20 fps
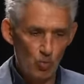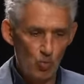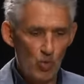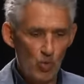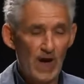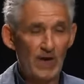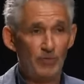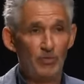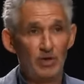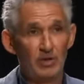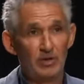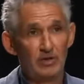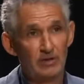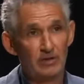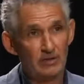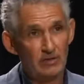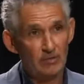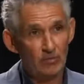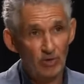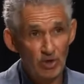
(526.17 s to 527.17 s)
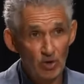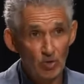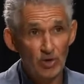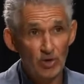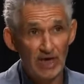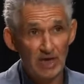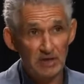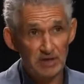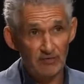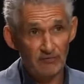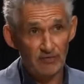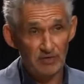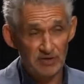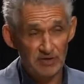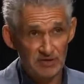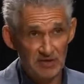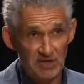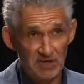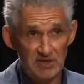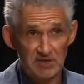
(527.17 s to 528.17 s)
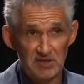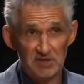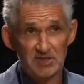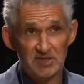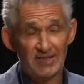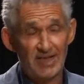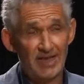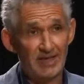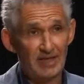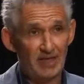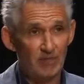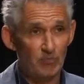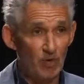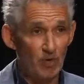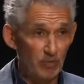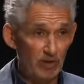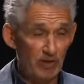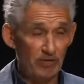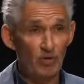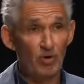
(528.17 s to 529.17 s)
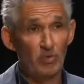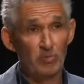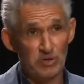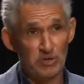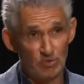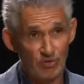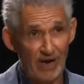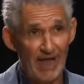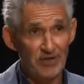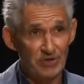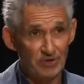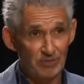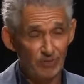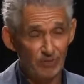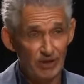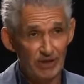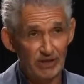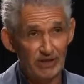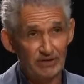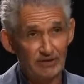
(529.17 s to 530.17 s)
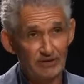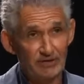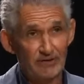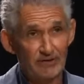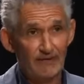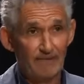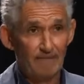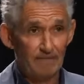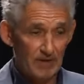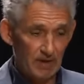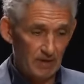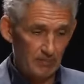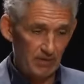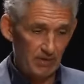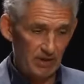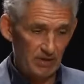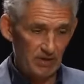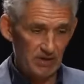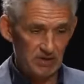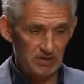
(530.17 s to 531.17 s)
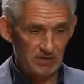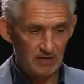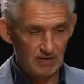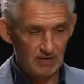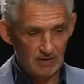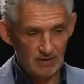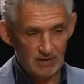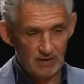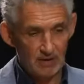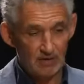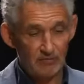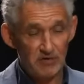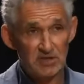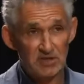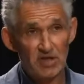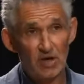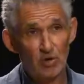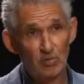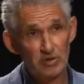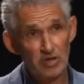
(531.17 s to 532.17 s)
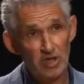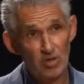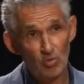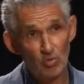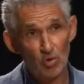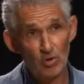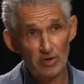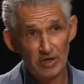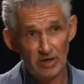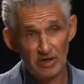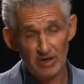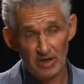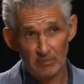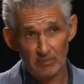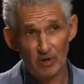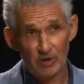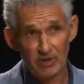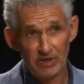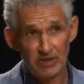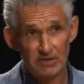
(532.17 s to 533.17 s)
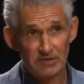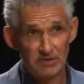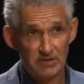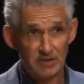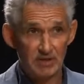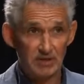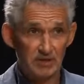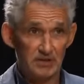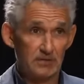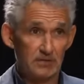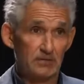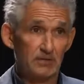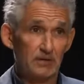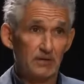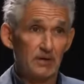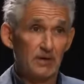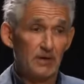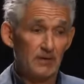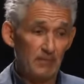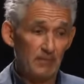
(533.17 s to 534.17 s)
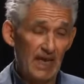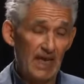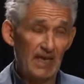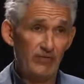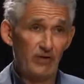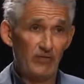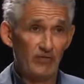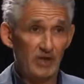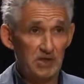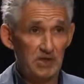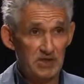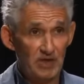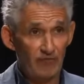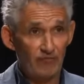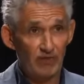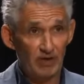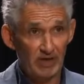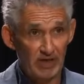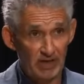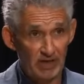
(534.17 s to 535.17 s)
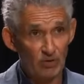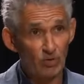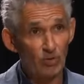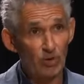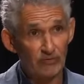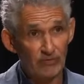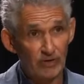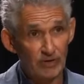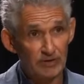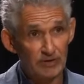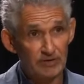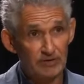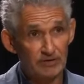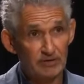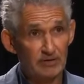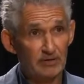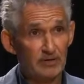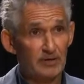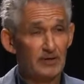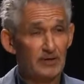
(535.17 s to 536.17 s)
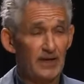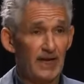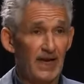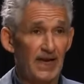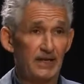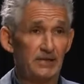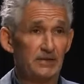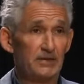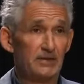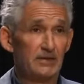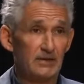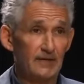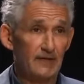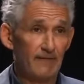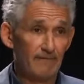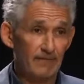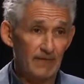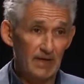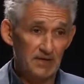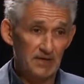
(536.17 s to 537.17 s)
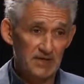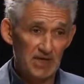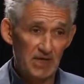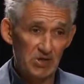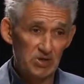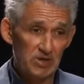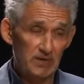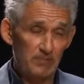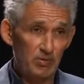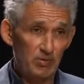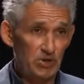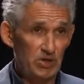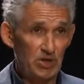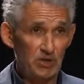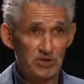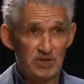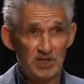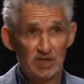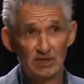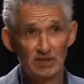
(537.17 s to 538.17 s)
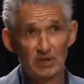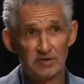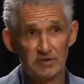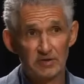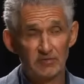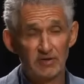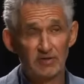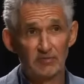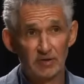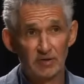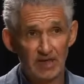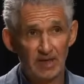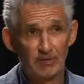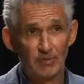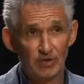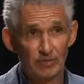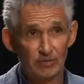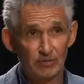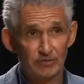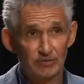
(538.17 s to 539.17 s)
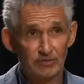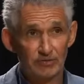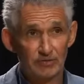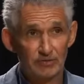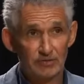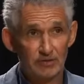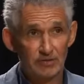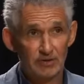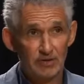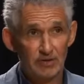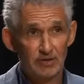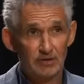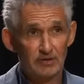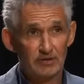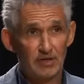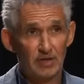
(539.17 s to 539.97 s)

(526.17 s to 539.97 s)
why we we all get different diseases slightly what we thought was randomly mm. because of this whole new organ in our bodies that is behaving very differently in all of us and essentially producing lots of different chemicals. Mm -hmm.